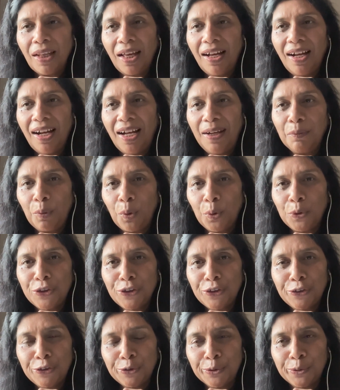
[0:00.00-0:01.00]
I
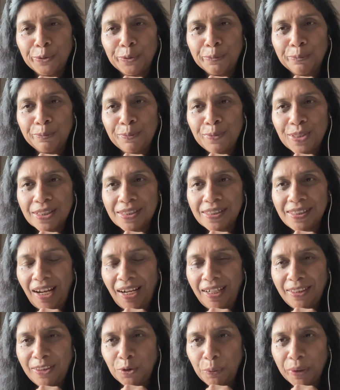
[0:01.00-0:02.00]
wanted to
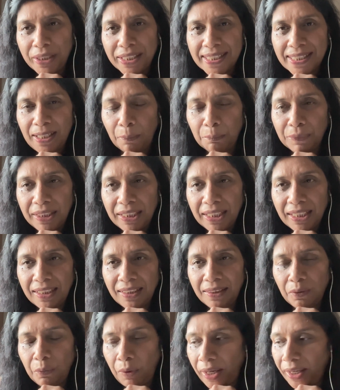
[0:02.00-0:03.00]
start doing something
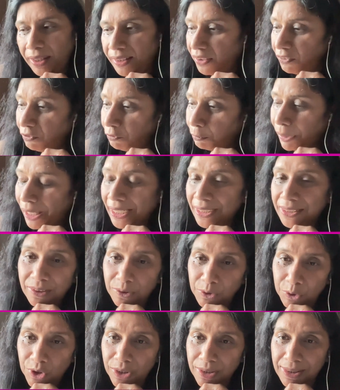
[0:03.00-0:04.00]
in a way, give back
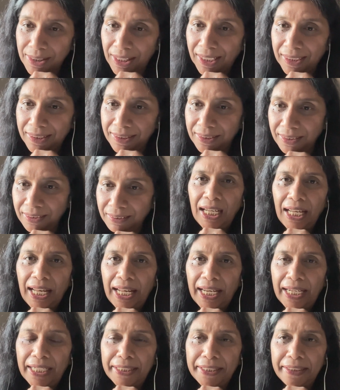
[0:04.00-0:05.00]
to society.
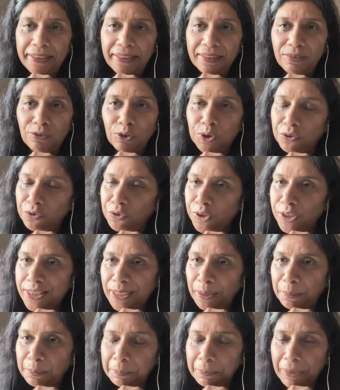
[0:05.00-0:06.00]
And for the first
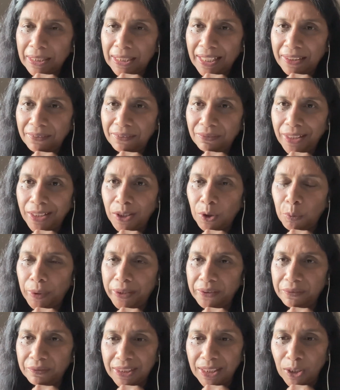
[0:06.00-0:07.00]
time in my life, I
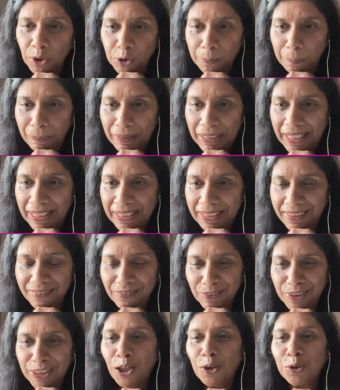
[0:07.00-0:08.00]
quit without a plan,
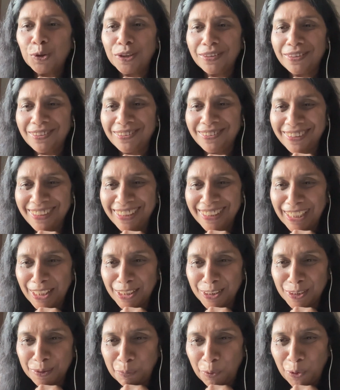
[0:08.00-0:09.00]
without
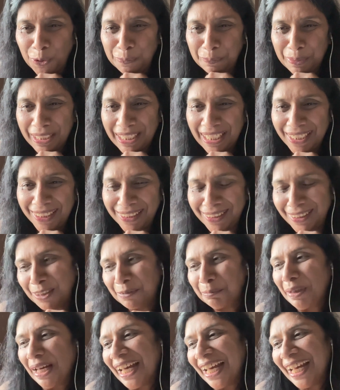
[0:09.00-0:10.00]
another appointment letter
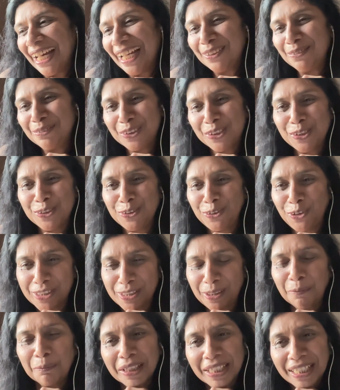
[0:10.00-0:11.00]
in my hand, which is not
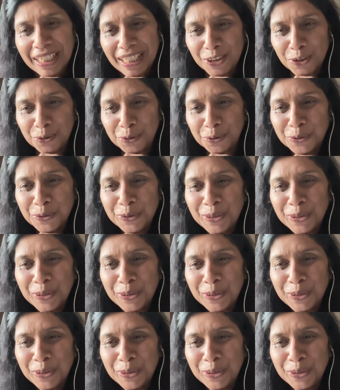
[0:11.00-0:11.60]
something I do.